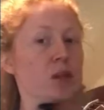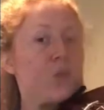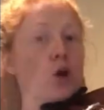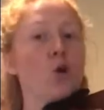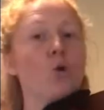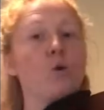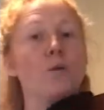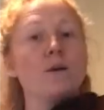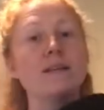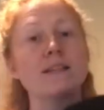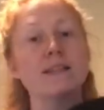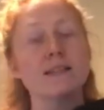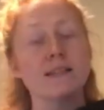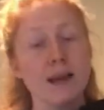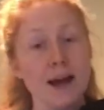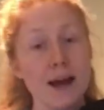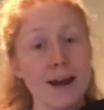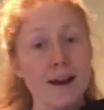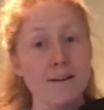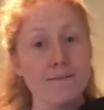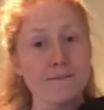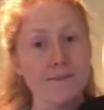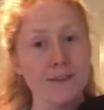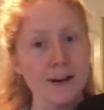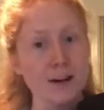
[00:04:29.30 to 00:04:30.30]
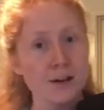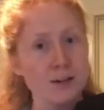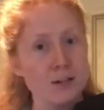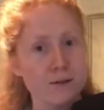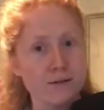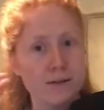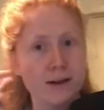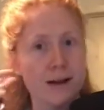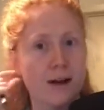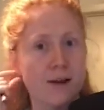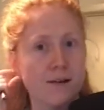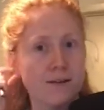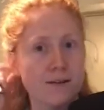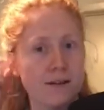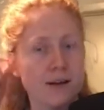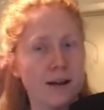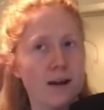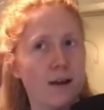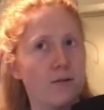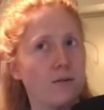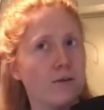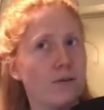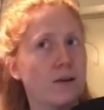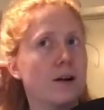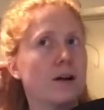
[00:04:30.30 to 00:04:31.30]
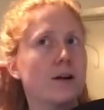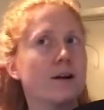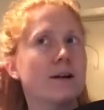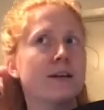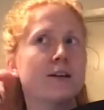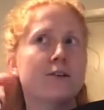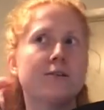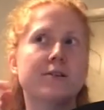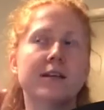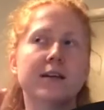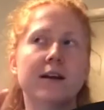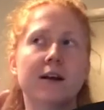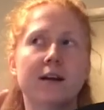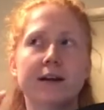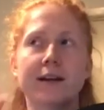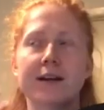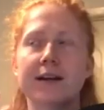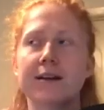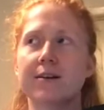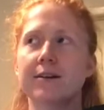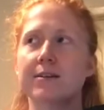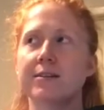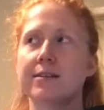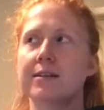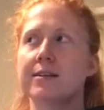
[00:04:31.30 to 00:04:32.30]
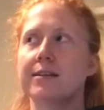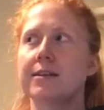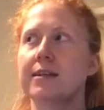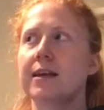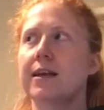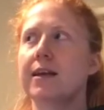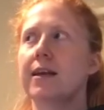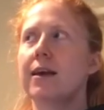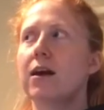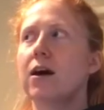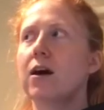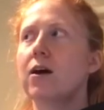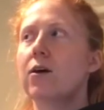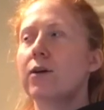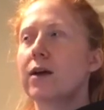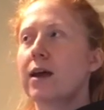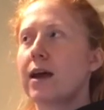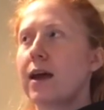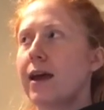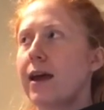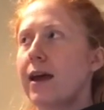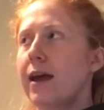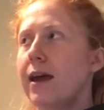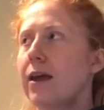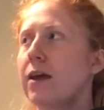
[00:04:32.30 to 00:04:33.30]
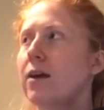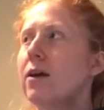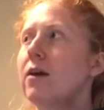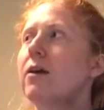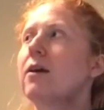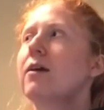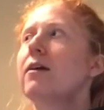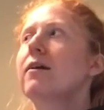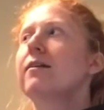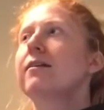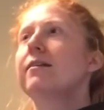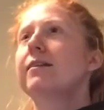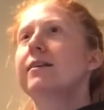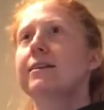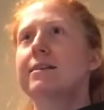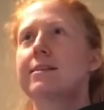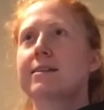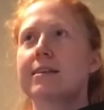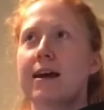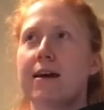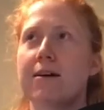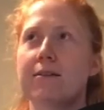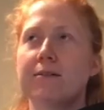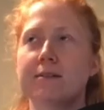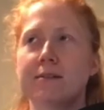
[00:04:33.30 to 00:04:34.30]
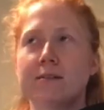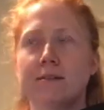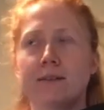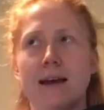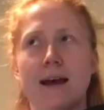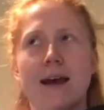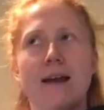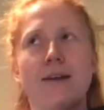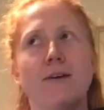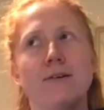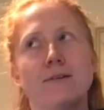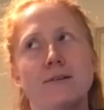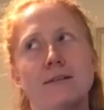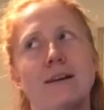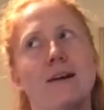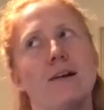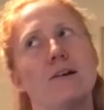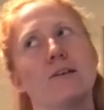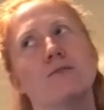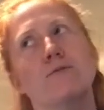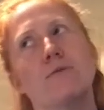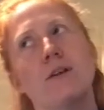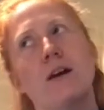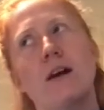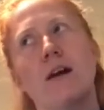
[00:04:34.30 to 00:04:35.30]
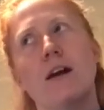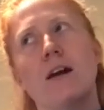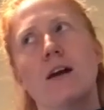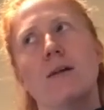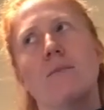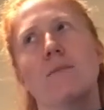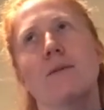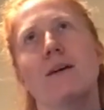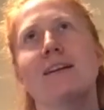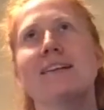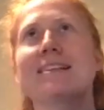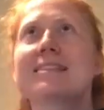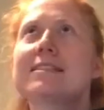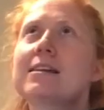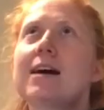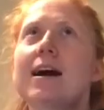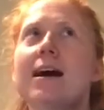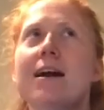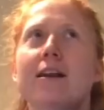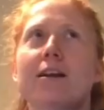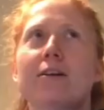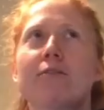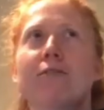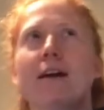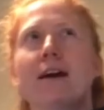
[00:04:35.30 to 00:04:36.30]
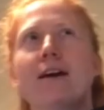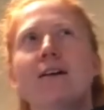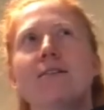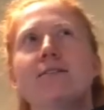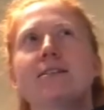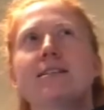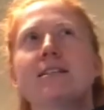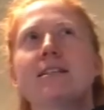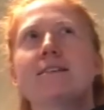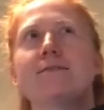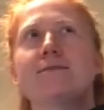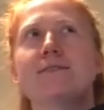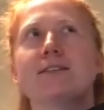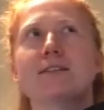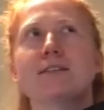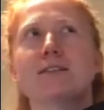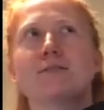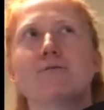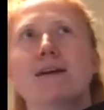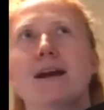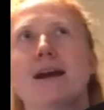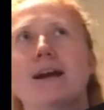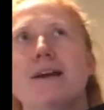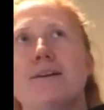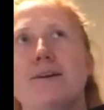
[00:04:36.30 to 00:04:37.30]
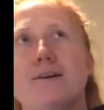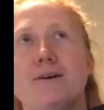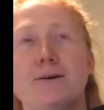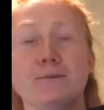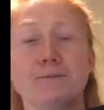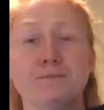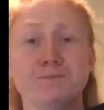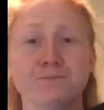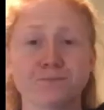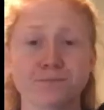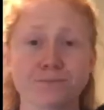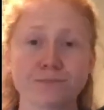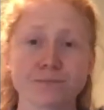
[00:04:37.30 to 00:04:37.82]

we slide our fingers around and we're using our ears to see, okay, that note sounds wrong, I'm going to slide it around to see if it's the right note.